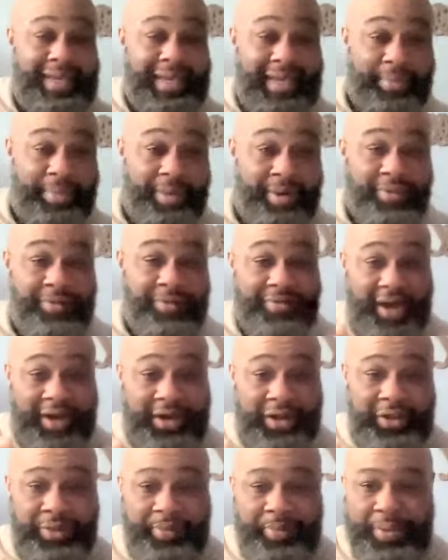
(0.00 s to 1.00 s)
I'm going to invite
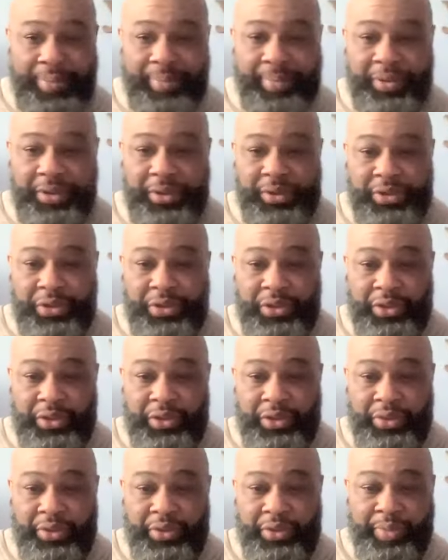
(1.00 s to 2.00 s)
other people
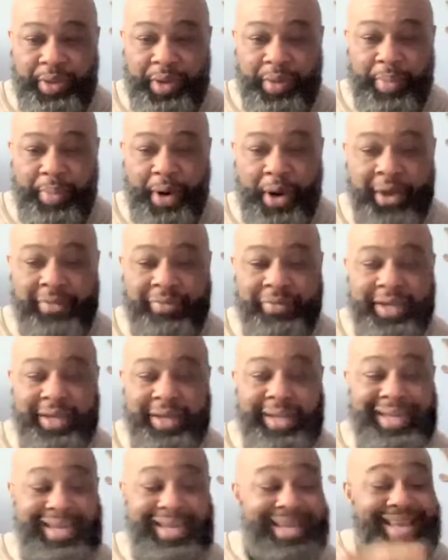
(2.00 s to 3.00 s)
to be a part of it.
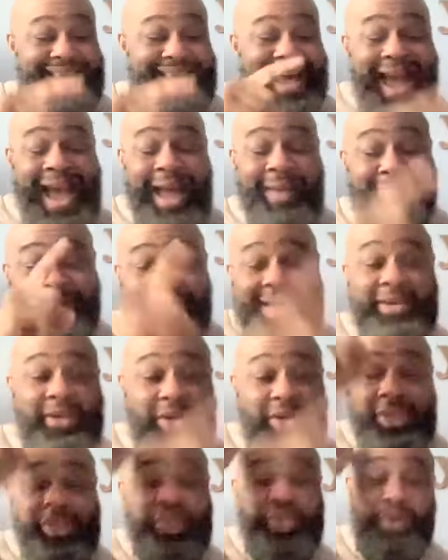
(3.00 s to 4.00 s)
I'm then
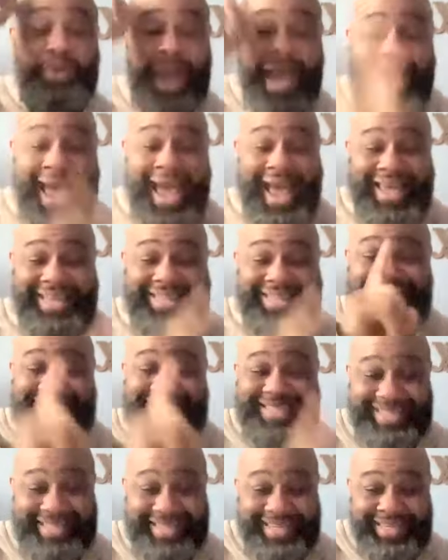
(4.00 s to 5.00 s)
going to ask
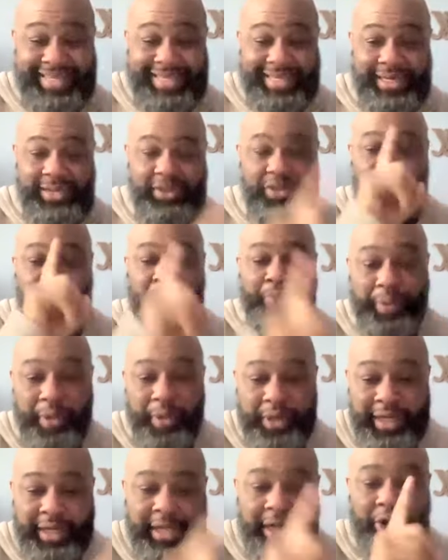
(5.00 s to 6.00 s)
Cindy to
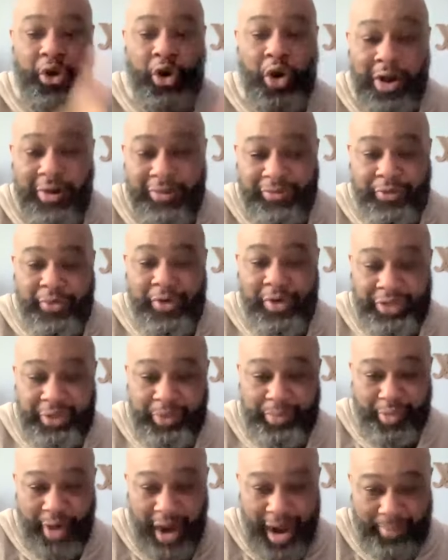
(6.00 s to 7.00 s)
put in an offer on the
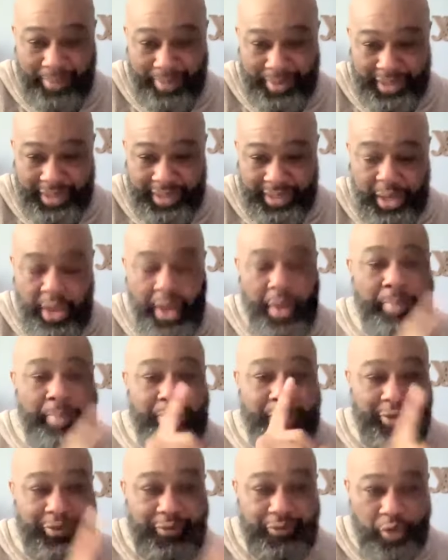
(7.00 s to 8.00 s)
property
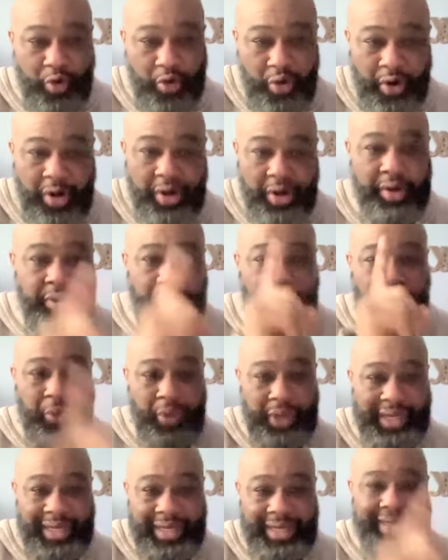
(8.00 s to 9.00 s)
before
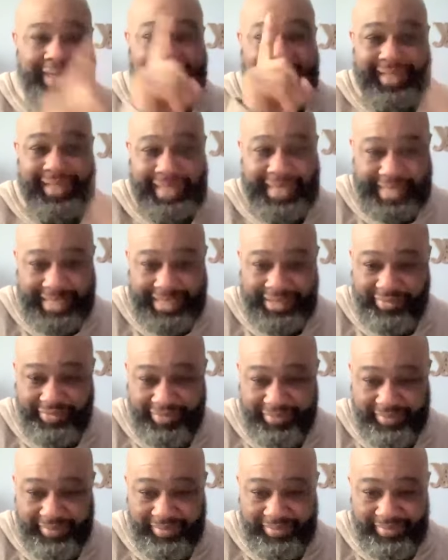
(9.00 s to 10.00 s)
we leave.
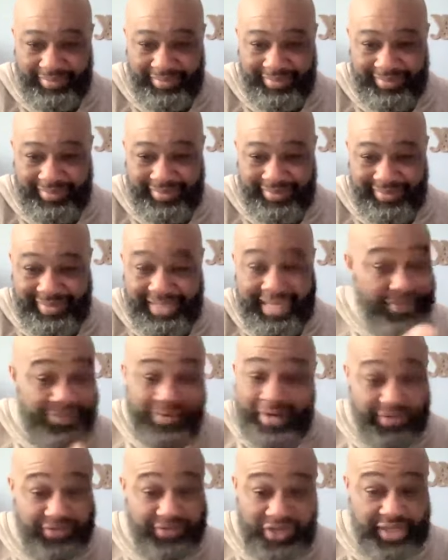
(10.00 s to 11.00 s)

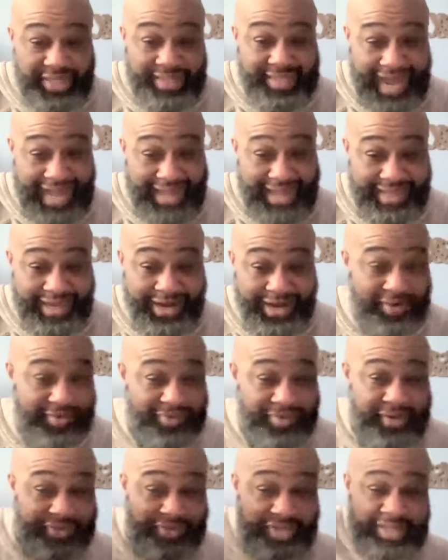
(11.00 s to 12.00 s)
Even if she's not there,
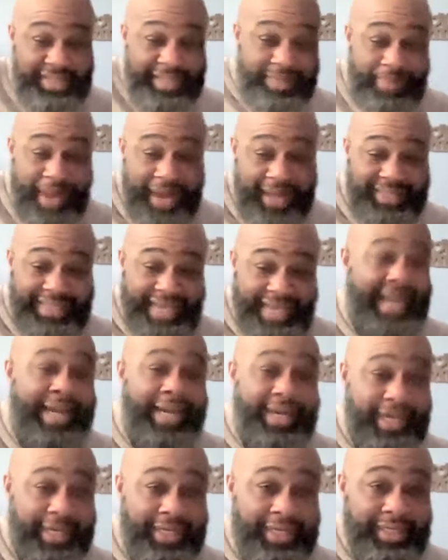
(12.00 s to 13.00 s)
even if she's in
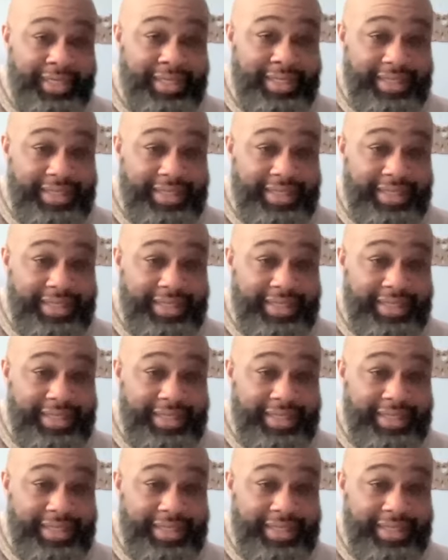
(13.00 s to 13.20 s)
Montana,